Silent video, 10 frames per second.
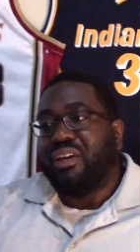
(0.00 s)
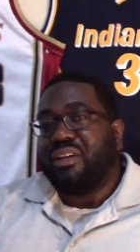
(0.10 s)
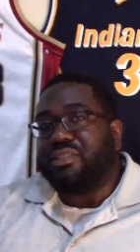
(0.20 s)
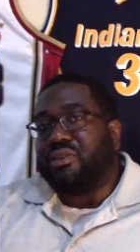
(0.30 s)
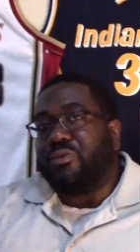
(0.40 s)

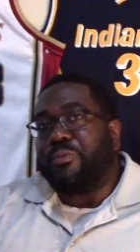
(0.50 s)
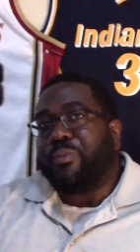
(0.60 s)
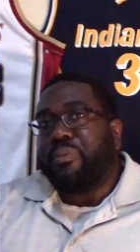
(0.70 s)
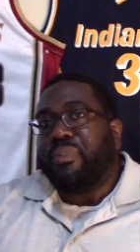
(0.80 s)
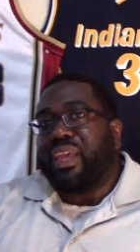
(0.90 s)

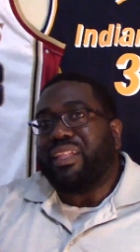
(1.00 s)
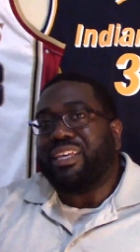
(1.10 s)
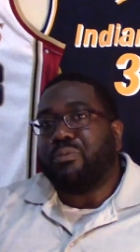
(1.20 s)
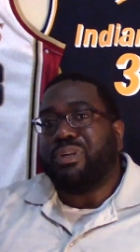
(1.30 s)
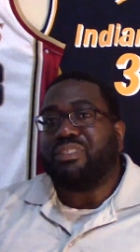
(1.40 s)
So I
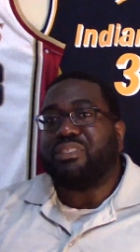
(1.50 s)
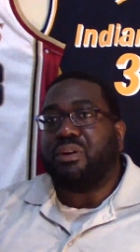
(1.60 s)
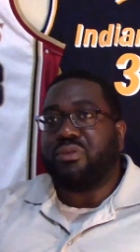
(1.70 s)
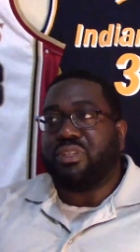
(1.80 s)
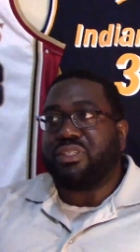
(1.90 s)
think
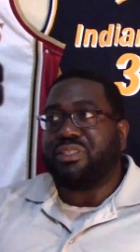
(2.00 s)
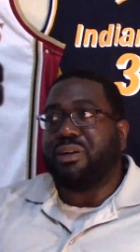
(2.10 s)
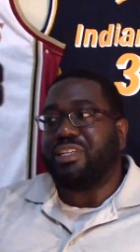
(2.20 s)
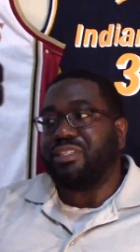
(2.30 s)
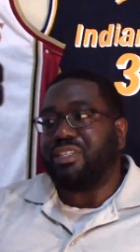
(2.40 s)
Minnesota is
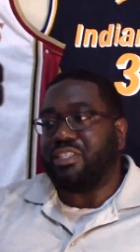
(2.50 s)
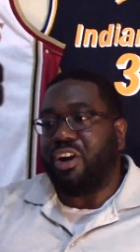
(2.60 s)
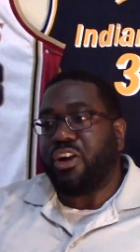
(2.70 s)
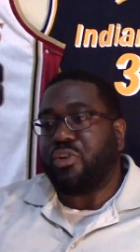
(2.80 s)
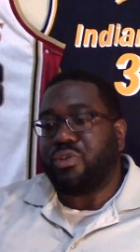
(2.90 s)

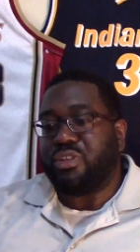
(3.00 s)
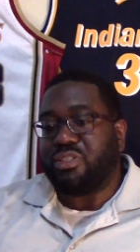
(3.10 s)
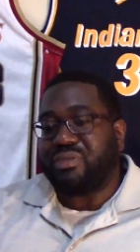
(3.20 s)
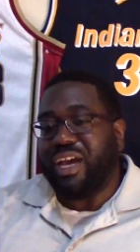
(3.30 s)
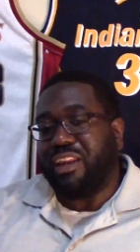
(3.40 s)

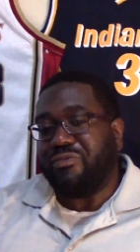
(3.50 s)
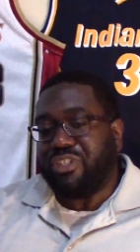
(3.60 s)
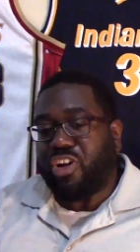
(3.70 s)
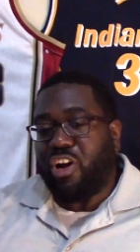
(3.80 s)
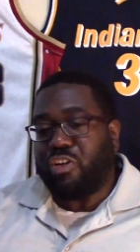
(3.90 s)
kind of a dark